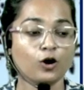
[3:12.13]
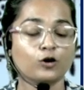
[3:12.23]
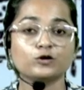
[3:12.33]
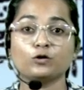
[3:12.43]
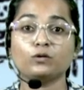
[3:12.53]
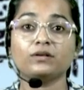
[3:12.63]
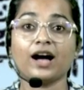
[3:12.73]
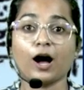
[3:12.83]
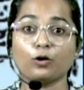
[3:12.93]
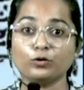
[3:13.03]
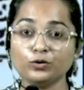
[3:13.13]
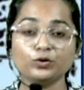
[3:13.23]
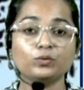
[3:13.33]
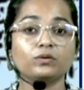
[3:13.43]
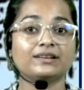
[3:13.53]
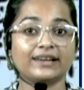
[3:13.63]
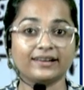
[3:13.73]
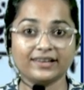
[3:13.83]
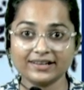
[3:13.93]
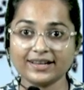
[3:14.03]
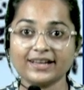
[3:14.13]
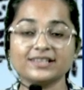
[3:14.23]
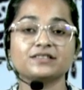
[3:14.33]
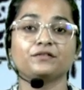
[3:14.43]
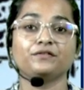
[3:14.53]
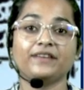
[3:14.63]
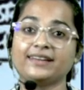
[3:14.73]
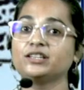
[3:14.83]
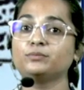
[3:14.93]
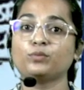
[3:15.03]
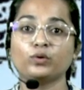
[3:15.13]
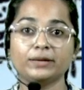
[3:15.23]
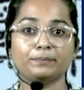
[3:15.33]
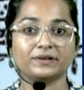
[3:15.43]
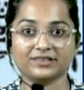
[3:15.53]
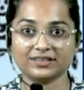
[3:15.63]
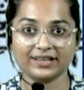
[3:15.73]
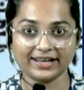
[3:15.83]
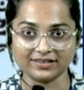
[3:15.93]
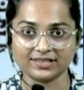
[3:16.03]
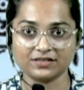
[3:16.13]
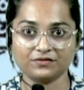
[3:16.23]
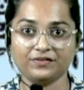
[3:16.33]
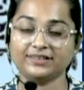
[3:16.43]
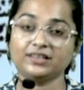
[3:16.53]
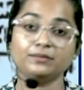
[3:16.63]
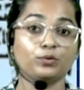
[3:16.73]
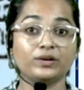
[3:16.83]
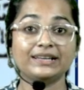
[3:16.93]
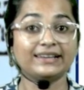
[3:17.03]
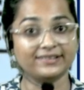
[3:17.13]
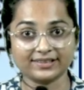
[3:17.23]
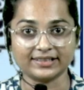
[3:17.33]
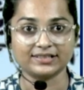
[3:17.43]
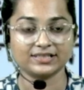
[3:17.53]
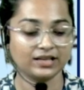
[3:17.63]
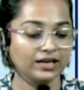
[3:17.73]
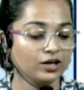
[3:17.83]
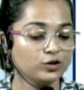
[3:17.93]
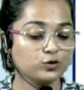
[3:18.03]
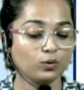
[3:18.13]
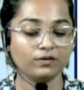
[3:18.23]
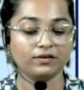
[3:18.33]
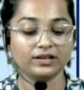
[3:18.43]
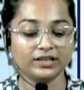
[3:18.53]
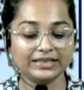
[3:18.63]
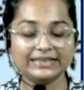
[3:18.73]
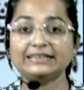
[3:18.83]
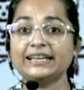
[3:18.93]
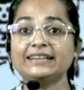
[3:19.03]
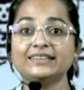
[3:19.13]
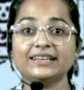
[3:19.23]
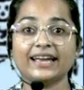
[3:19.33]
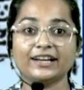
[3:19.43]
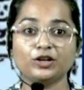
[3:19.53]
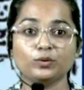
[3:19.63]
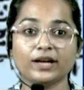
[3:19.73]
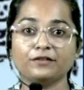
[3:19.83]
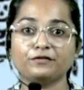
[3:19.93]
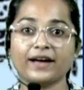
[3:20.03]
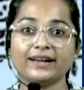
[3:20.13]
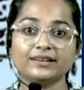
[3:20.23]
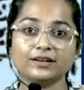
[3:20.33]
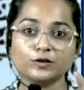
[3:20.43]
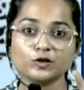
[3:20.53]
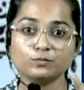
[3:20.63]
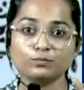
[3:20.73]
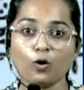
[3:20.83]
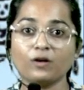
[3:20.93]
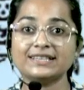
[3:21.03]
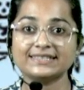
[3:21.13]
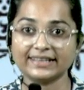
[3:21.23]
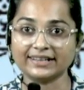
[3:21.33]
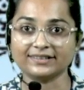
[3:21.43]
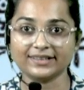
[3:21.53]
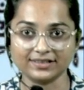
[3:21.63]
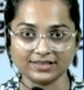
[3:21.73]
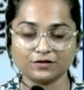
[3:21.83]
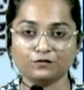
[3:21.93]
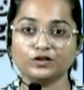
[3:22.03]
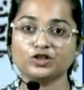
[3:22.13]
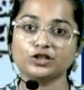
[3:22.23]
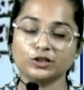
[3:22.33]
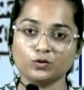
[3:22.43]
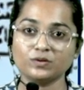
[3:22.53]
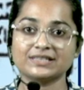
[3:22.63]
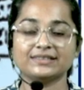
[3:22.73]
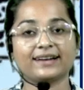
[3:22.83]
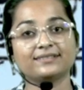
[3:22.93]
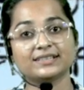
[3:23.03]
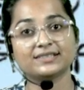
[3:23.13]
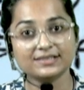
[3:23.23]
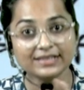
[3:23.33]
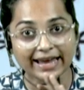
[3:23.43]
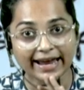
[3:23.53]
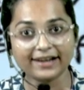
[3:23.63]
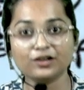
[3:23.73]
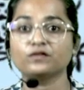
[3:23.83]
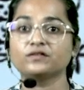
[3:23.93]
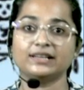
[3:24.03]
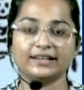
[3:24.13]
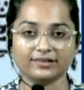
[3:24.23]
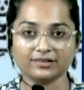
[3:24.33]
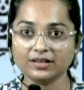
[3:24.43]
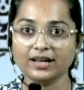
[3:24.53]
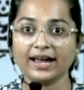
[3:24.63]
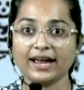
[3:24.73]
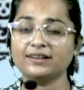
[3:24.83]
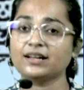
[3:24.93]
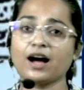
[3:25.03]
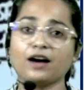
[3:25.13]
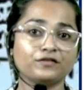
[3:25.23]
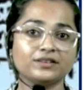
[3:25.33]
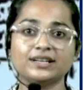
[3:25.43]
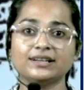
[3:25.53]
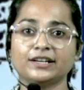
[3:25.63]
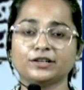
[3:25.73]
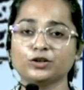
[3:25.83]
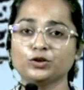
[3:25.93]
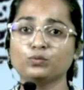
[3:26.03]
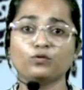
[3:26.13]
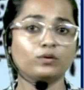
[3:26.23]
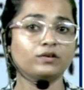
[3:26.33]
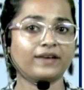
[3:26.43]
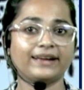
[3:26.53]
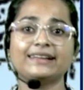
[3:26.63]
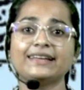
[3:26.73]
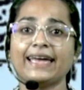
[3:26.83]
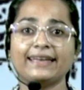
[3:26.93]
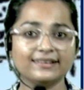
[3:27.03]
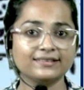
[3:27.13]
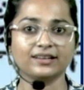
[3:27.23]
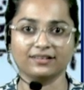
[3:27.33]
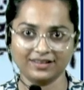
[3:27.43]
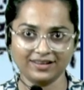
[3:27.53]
So how do you recognize where the Modi Patra ends, where the Modi letter ends? So in the end, you can find a small sentence which denotes that this is the end of the letter, and after that letter you won't find anything